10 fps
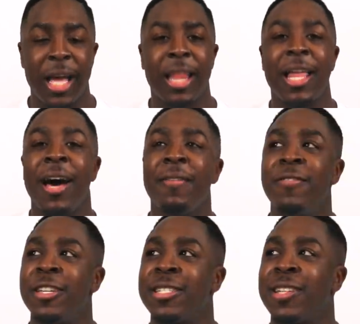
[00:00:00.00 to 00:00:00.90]
a lot
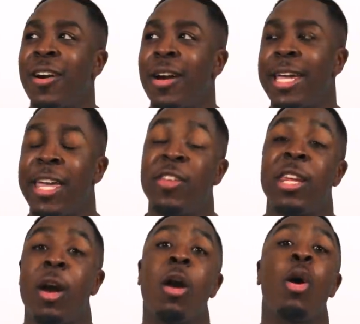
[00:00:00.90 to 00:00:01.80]
of us are
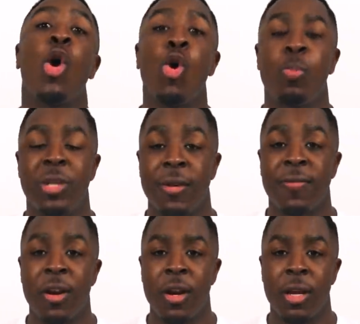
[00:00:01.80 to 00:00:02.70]
getting our hope
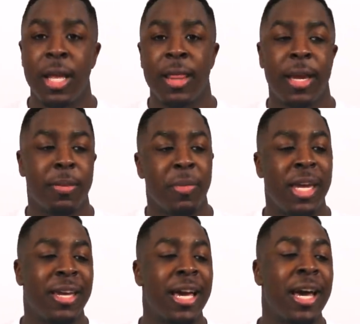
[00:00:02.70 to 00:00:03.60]
deferred like
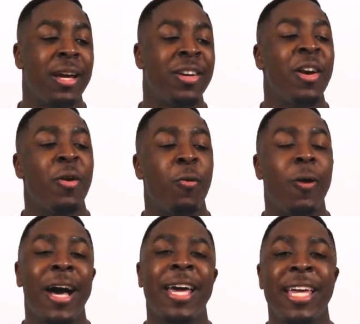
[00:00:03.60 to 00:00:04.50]
man god
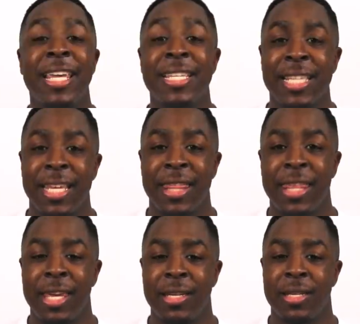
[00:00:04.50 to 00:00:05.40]
why isn't
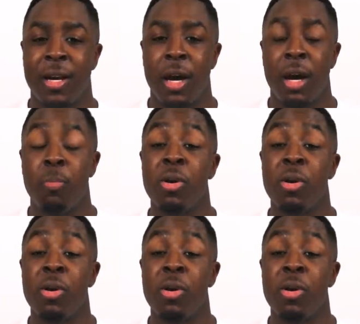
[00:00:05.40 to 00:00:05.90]
this um,